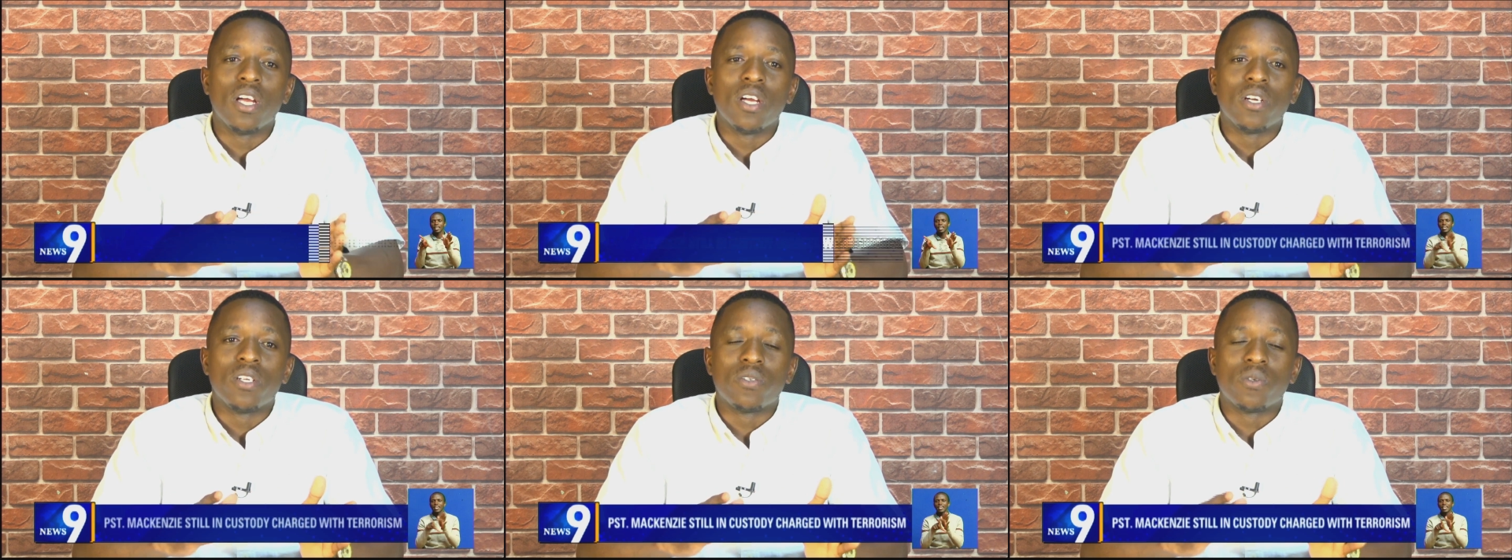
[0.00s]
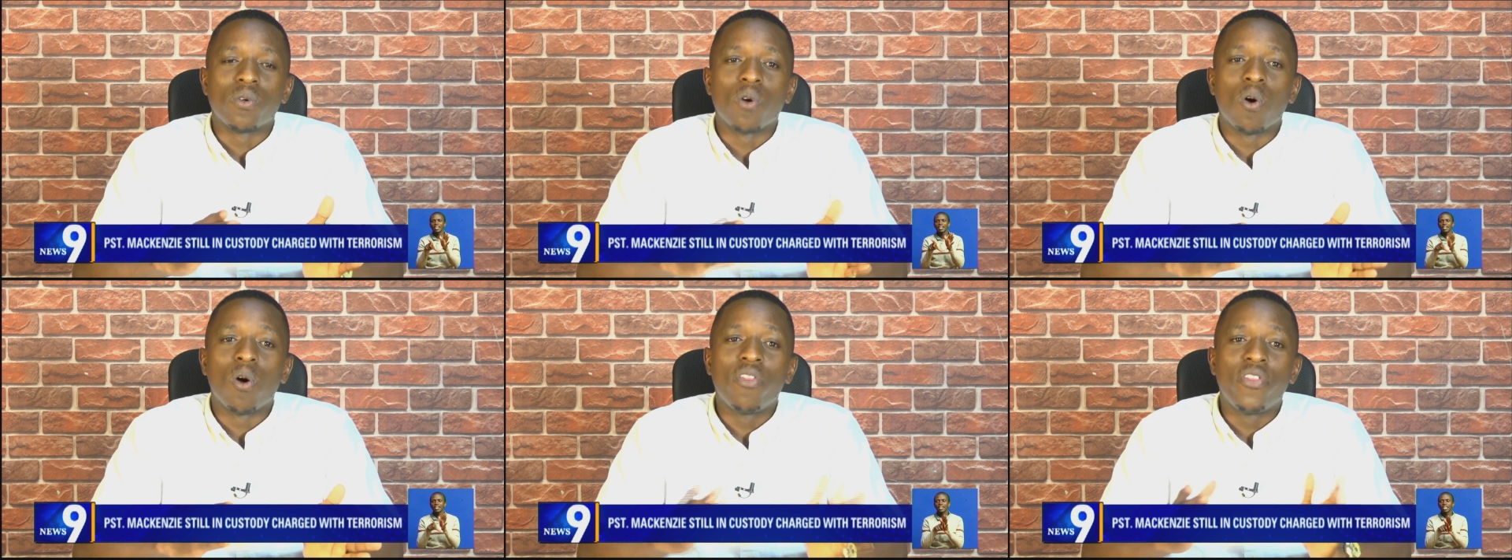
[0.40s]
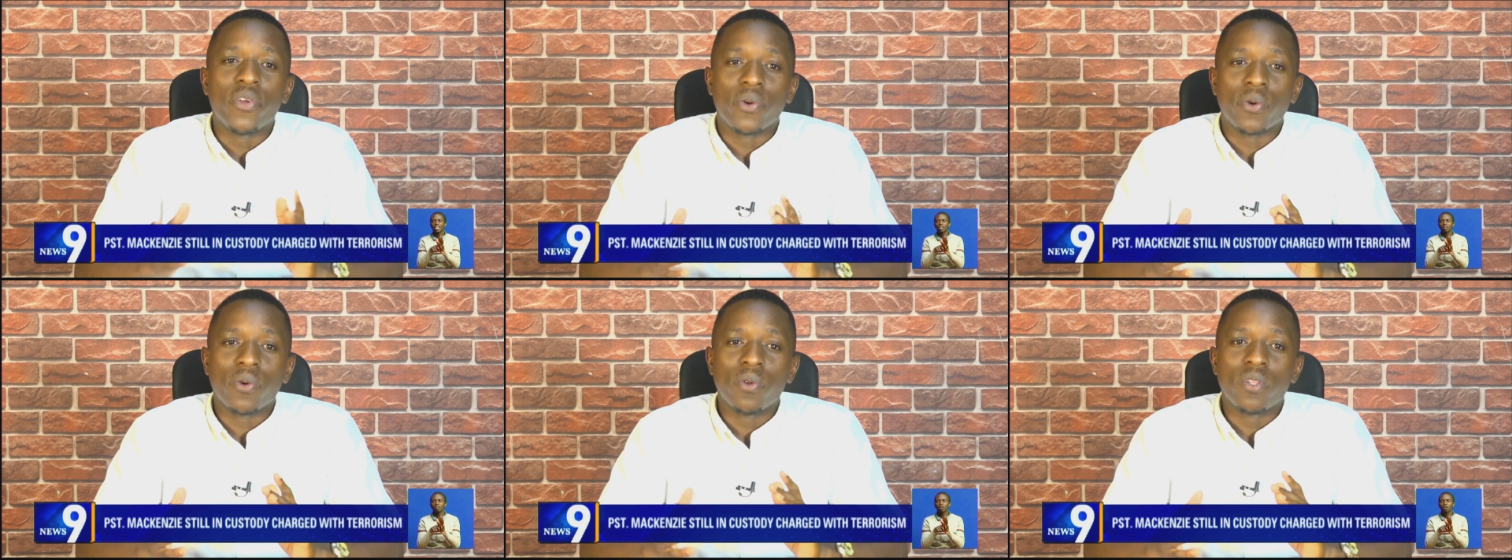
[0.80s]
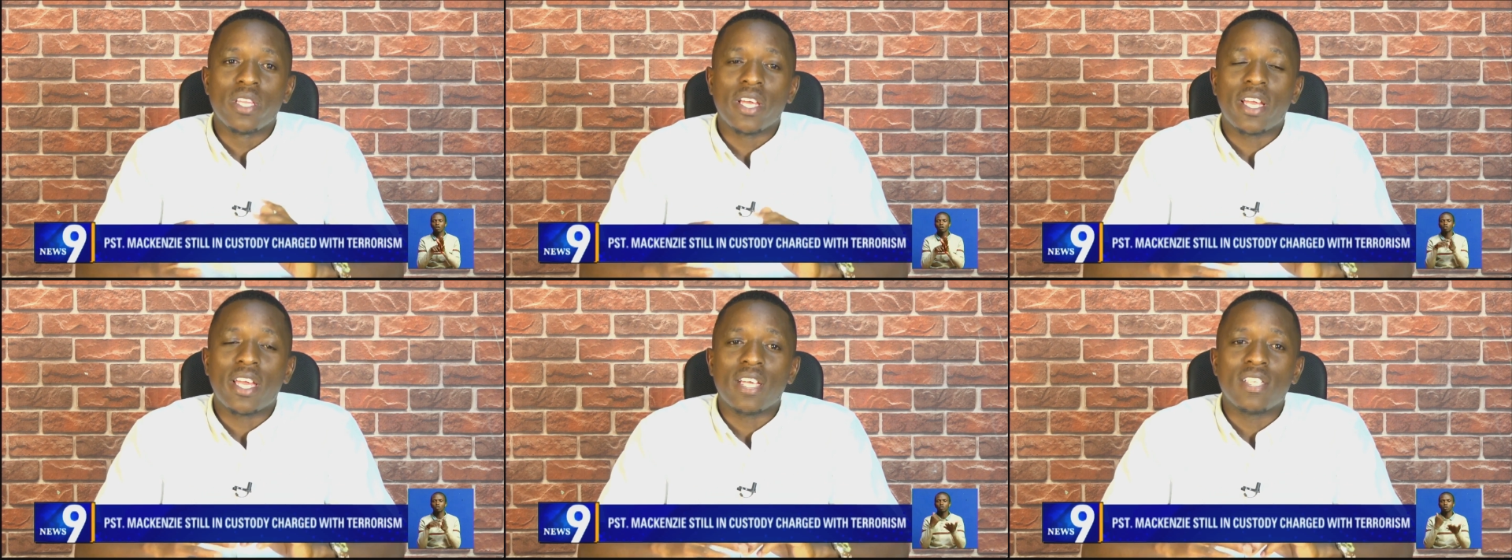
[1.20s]
to go through the
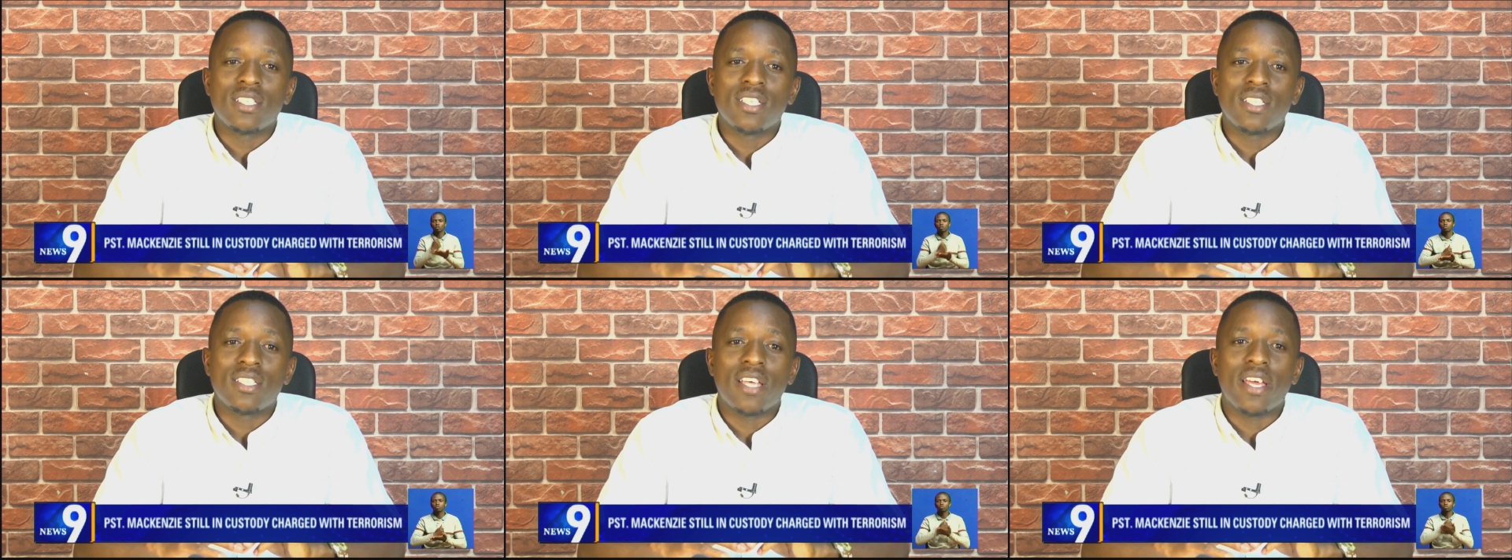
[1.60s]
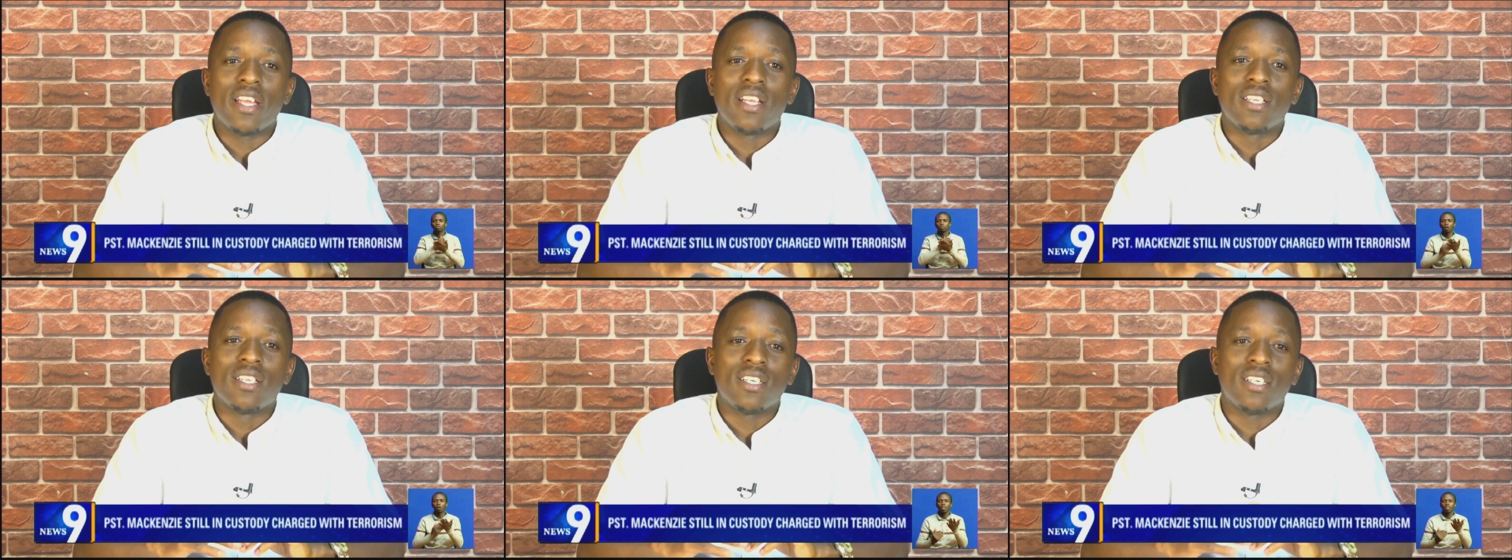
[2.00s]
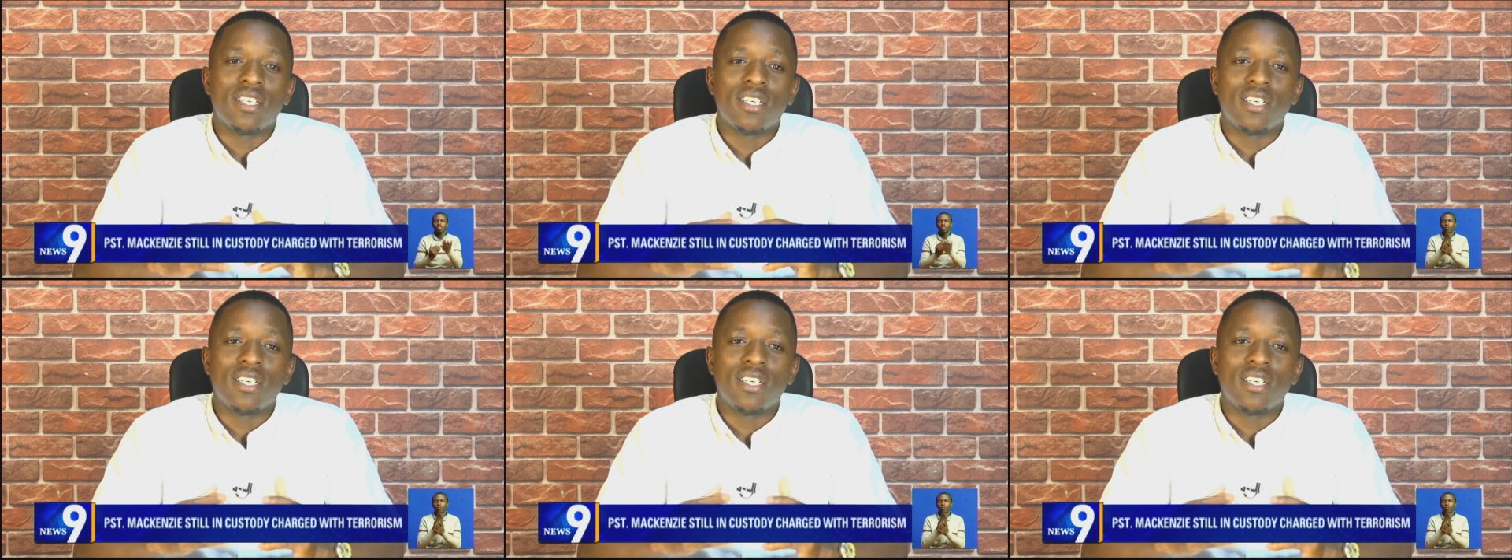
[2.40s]
cases and uh,